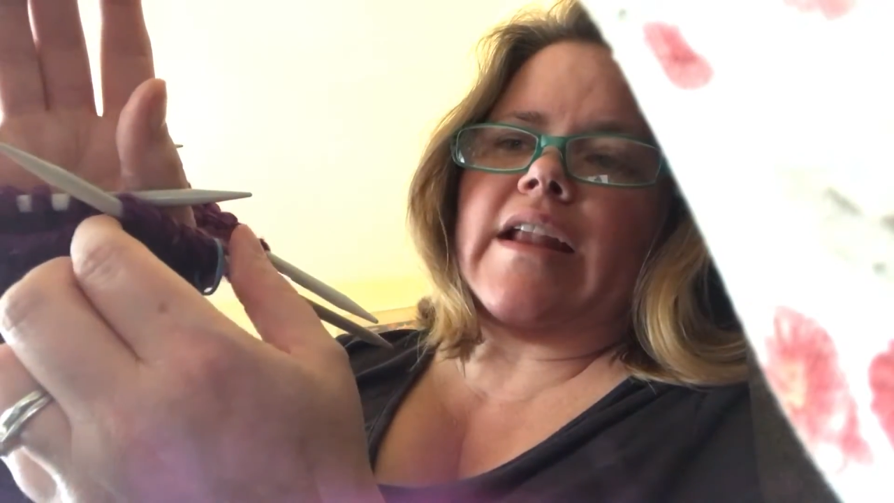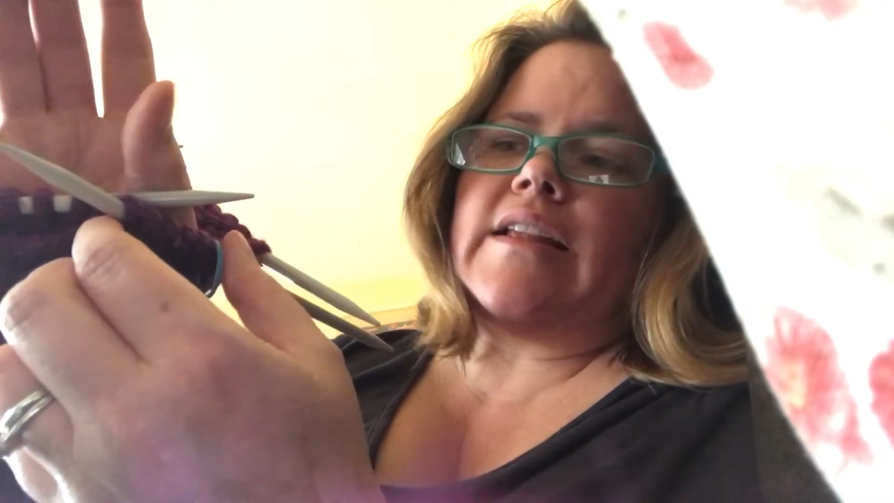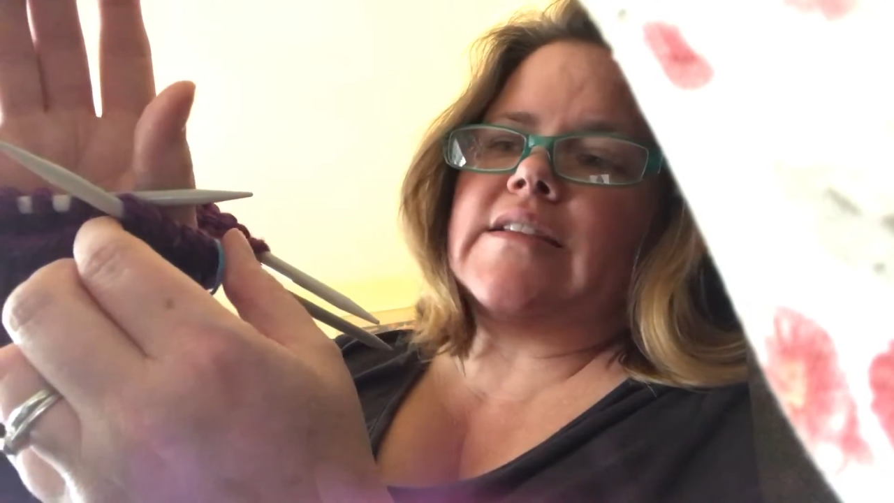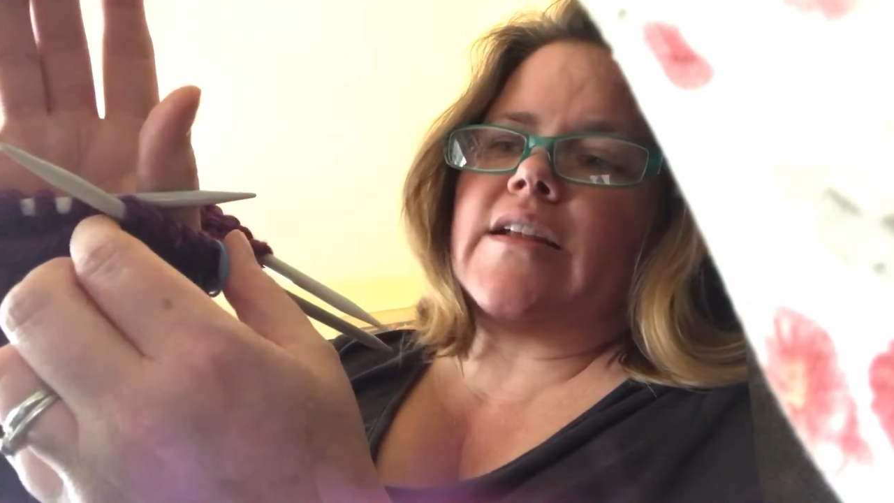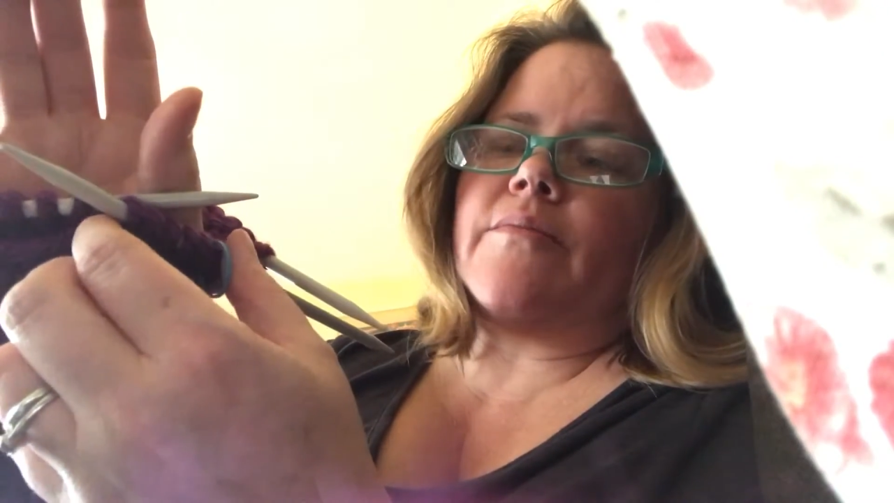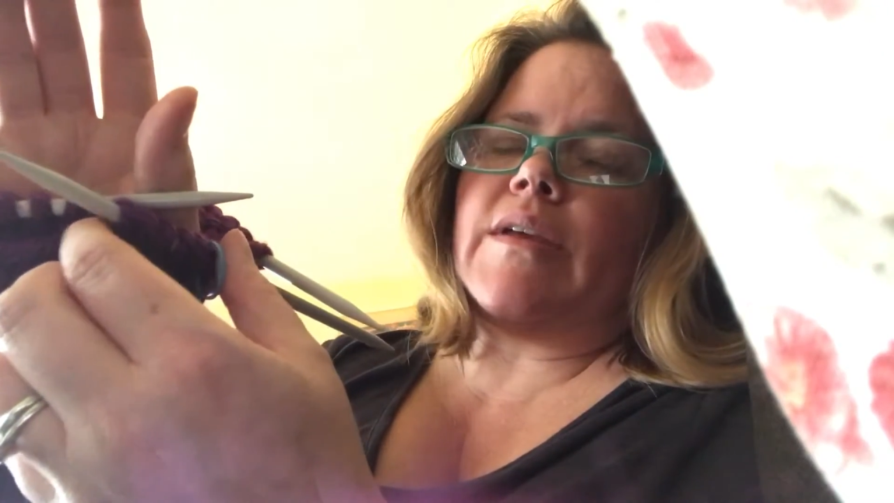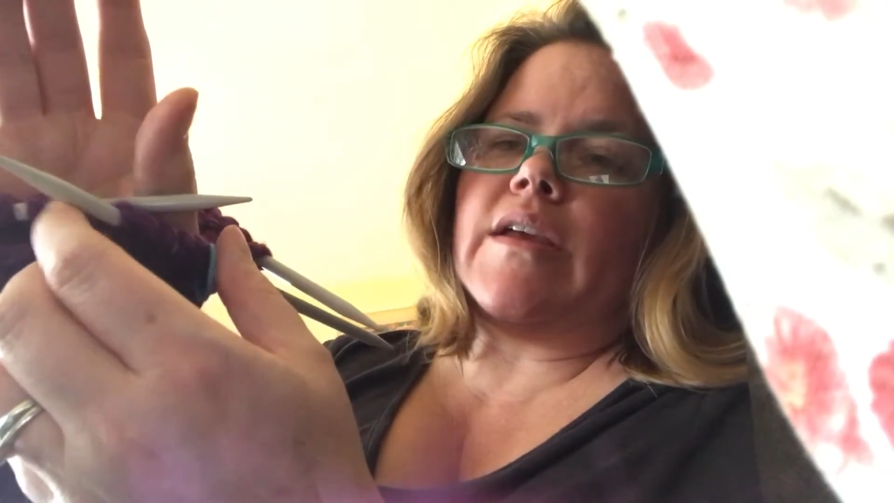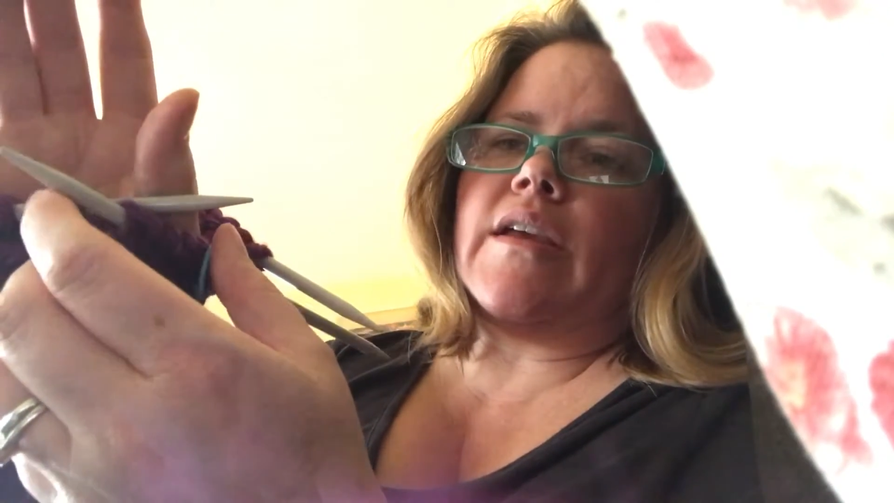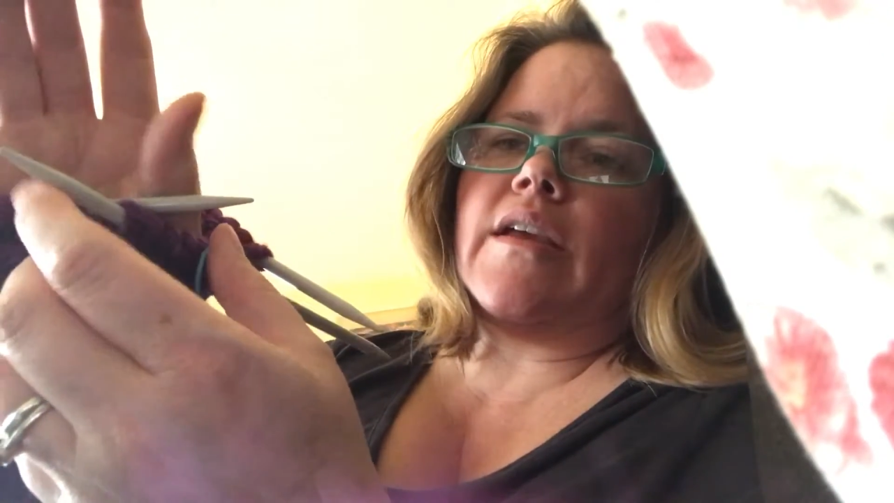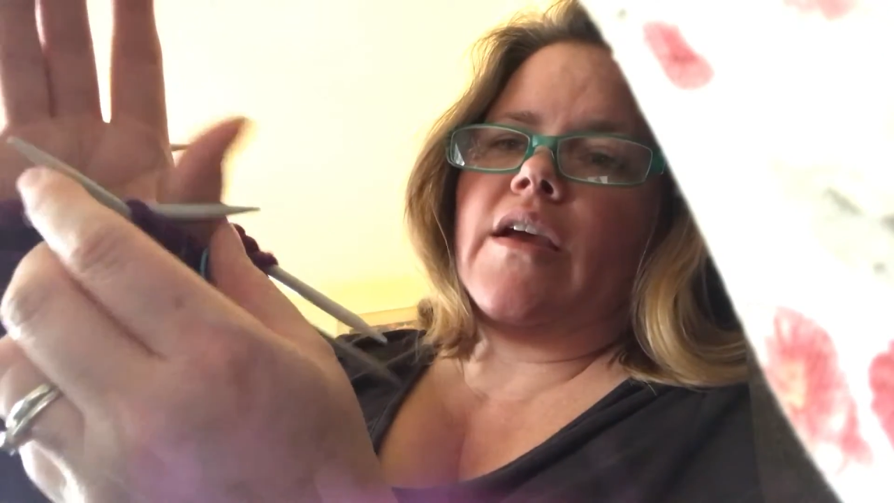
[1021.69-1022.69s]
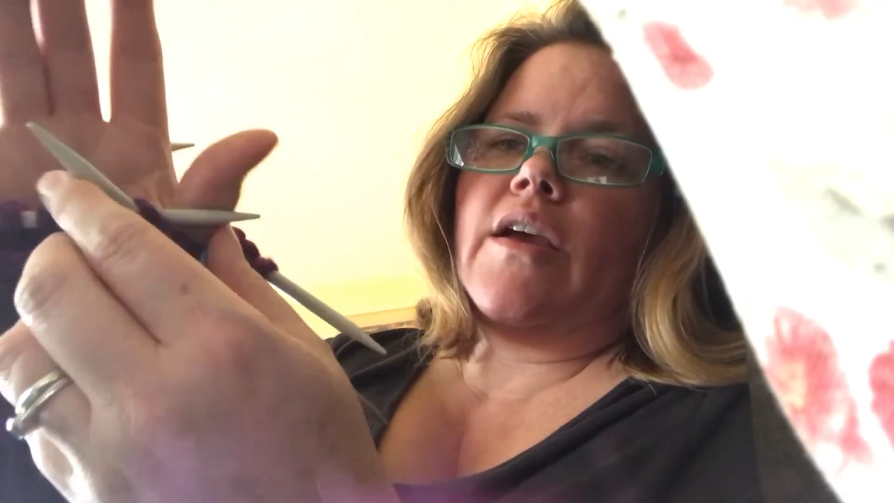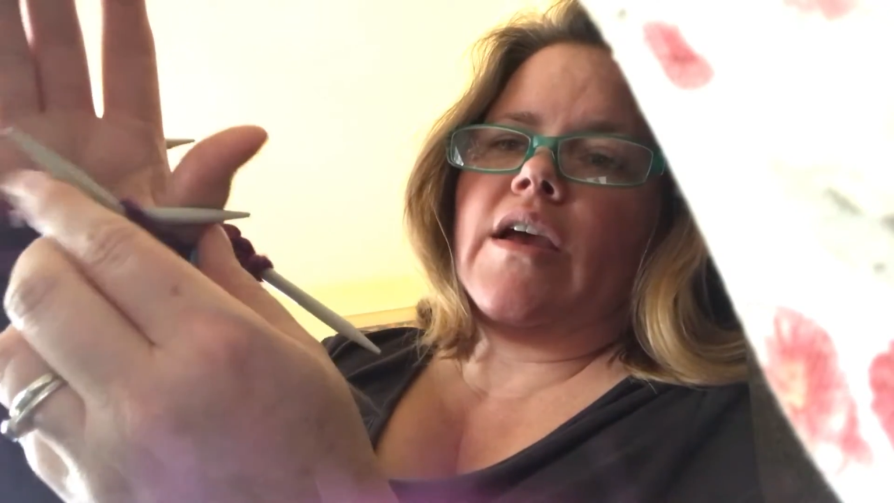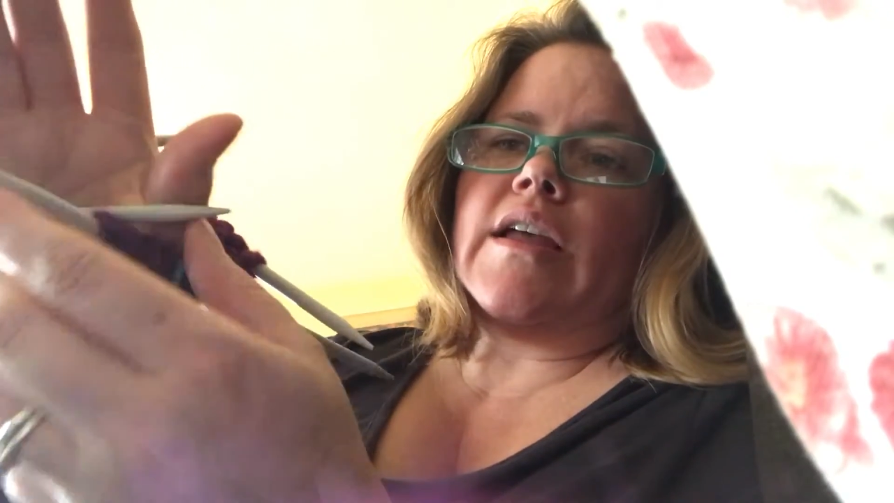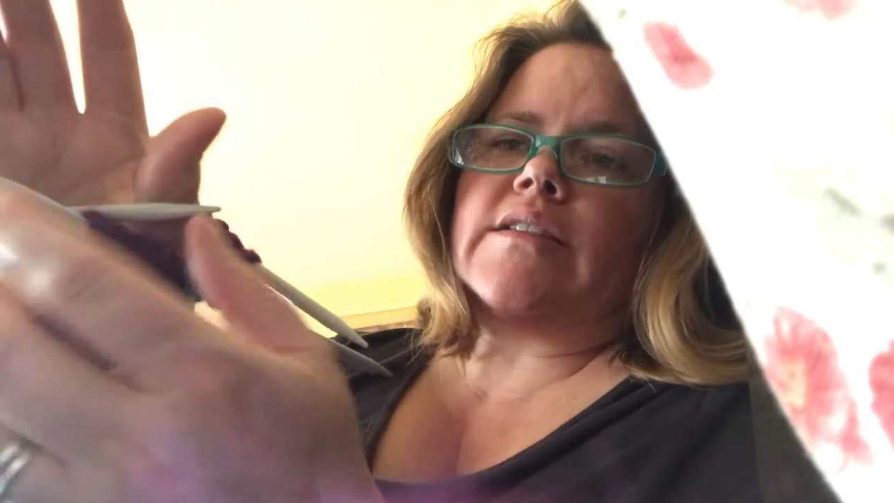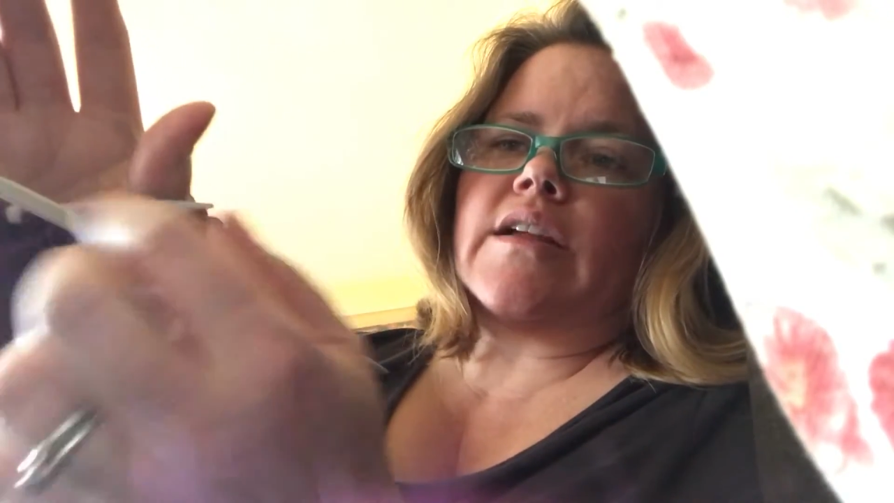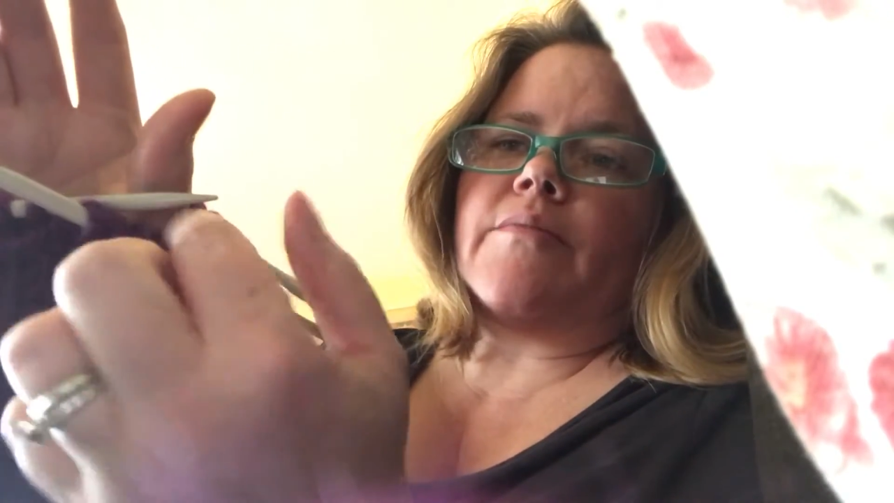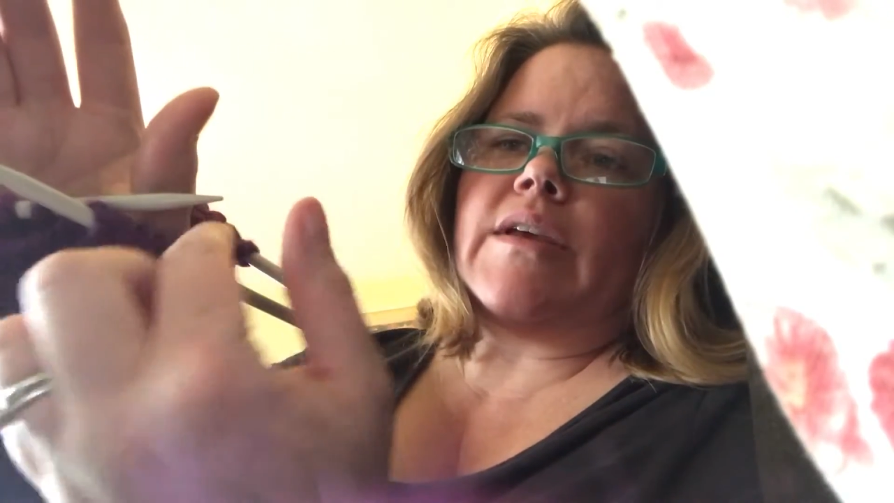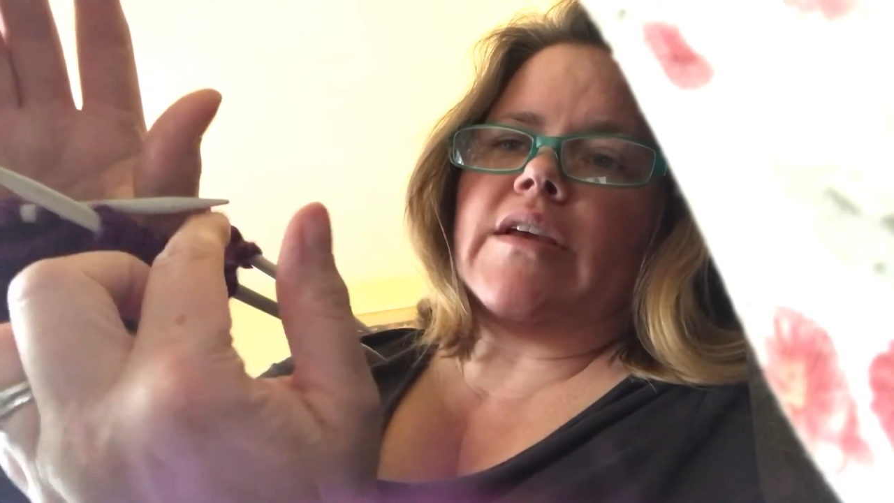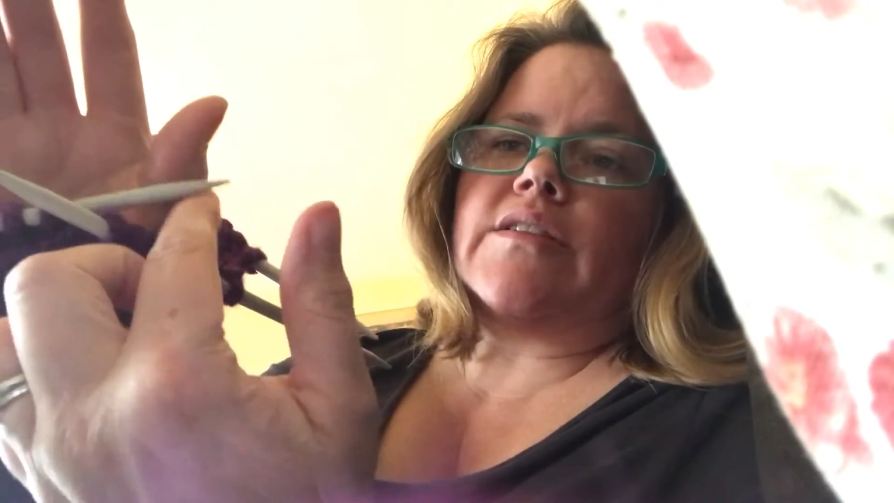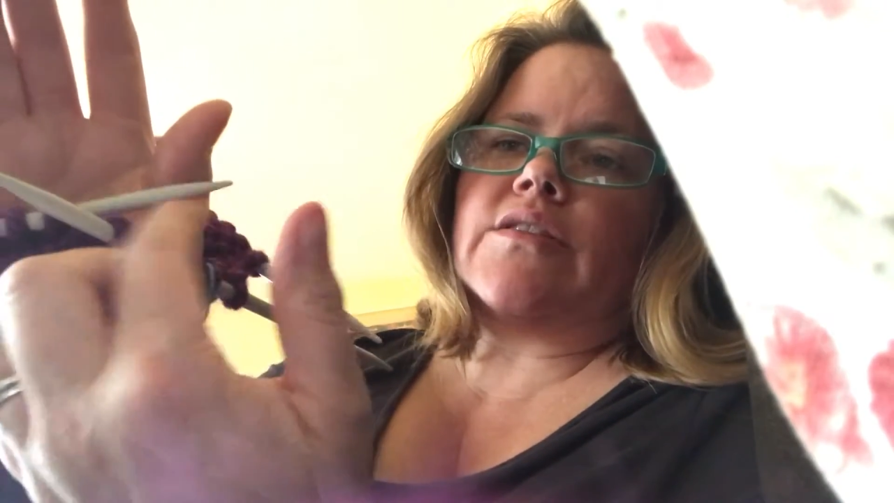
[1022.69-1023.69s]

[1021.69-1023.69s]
and it's going to be a